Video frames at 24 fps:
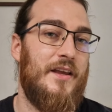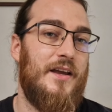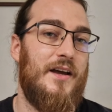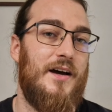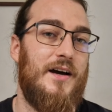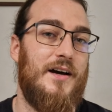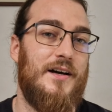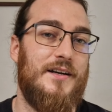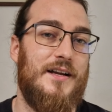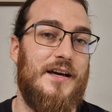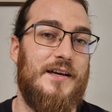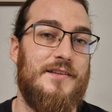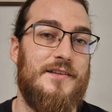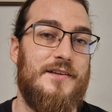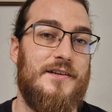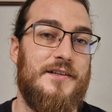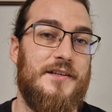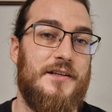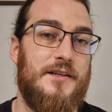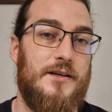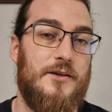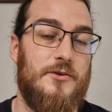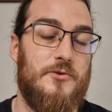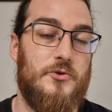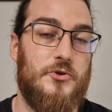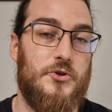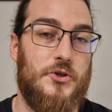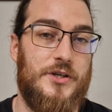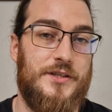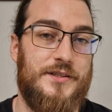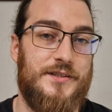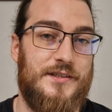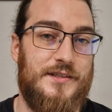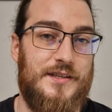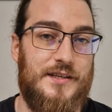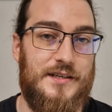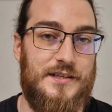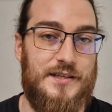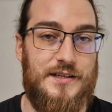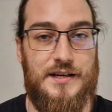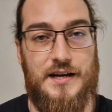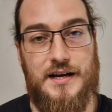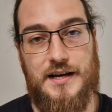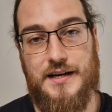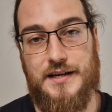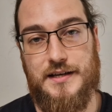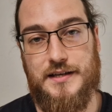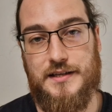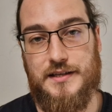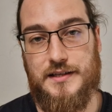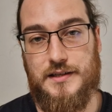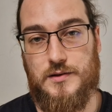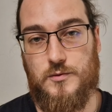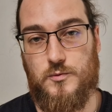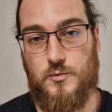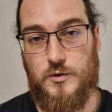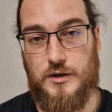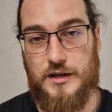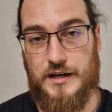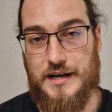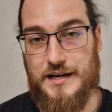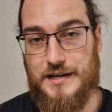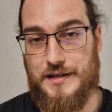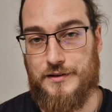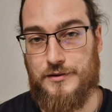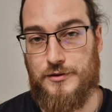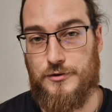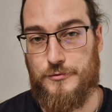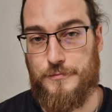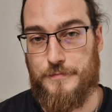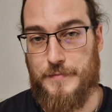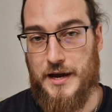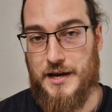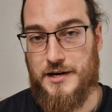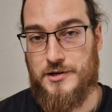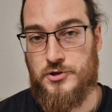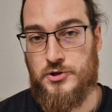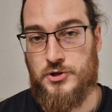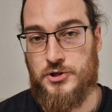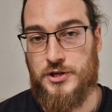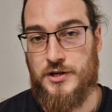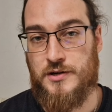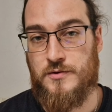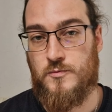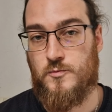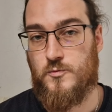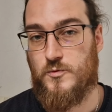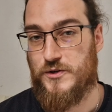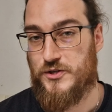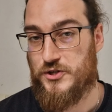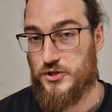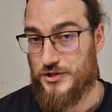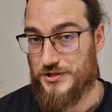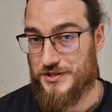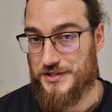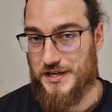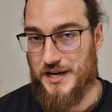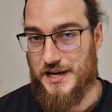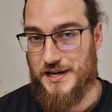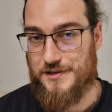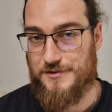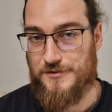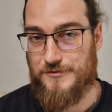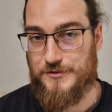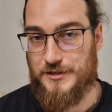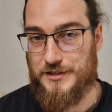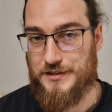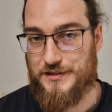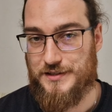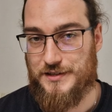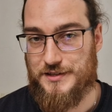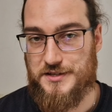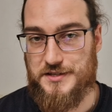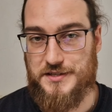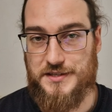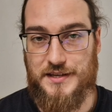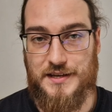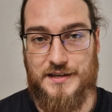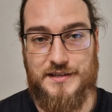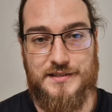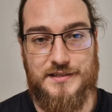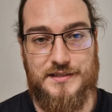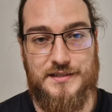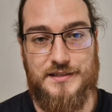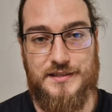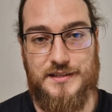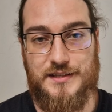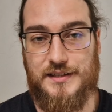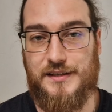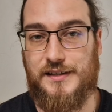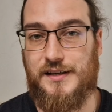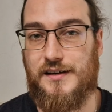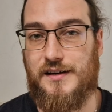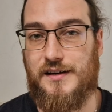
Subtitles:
Another inclusion that I would like to mention, which is kind of interesting, that